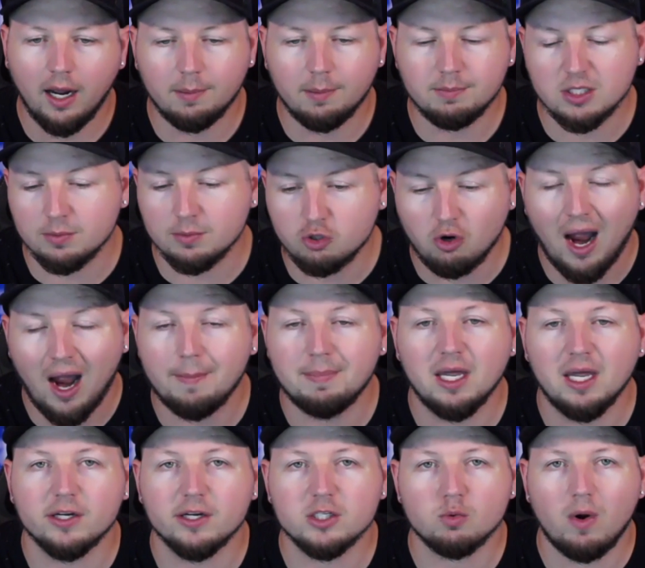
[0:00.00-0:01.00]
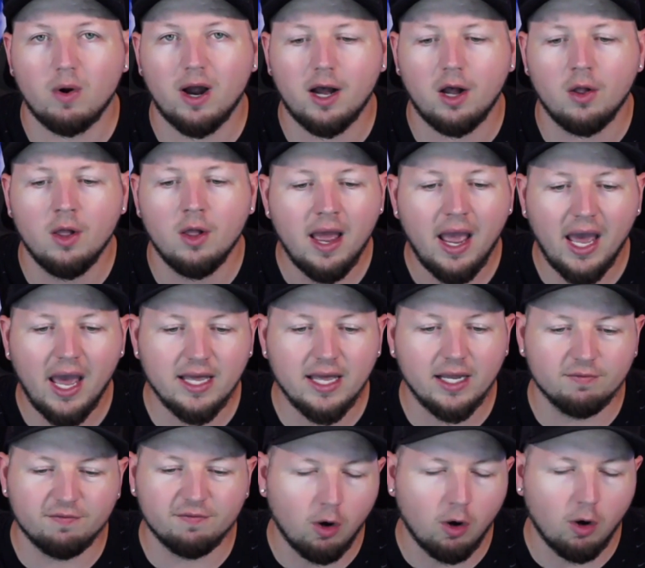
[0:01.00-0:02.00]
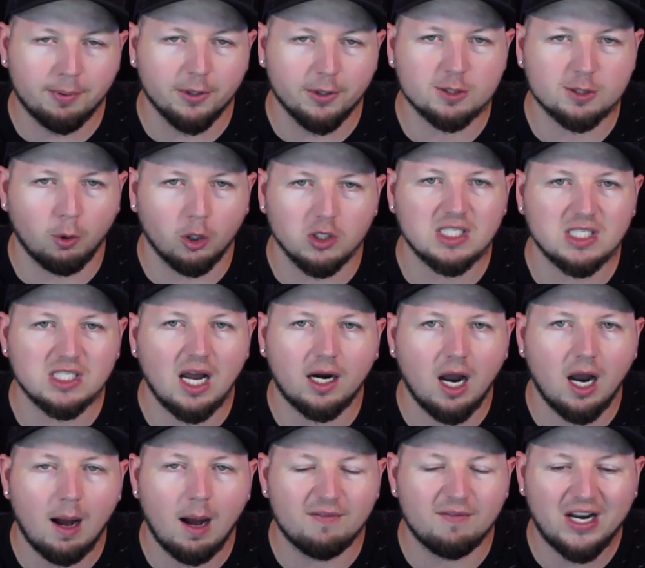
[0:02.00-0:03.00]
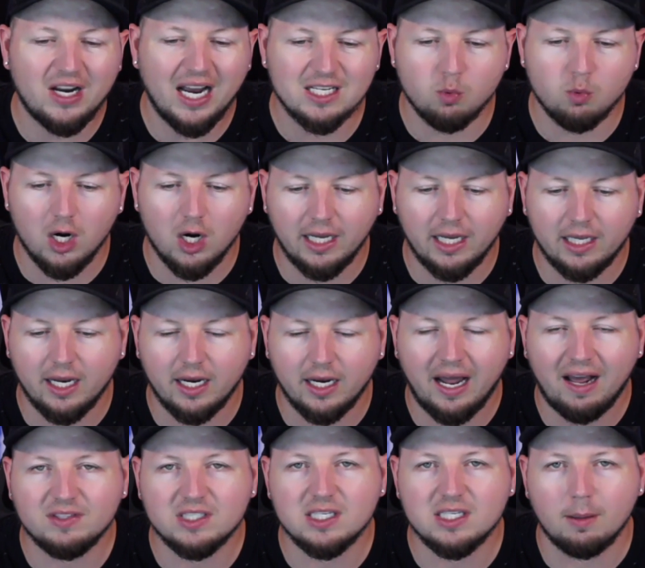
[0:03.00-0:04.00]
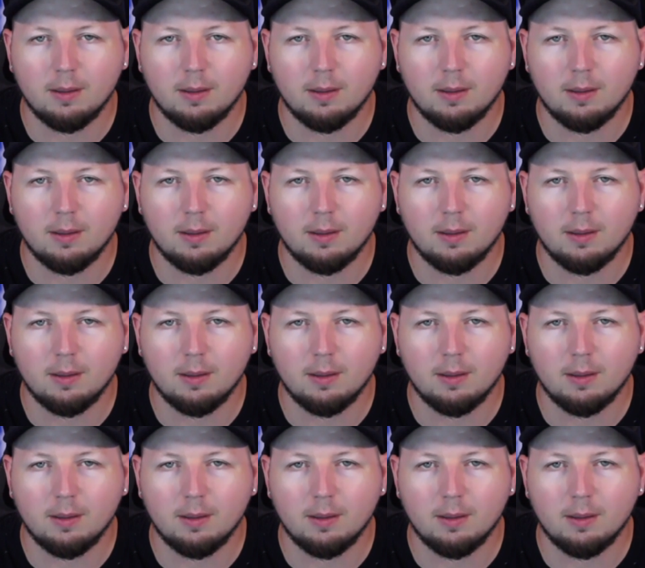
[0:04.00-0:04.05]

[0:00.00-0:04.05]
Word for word: Subscribe there as well. And then rumpiersports.com. If you guys want to get in, I have to tell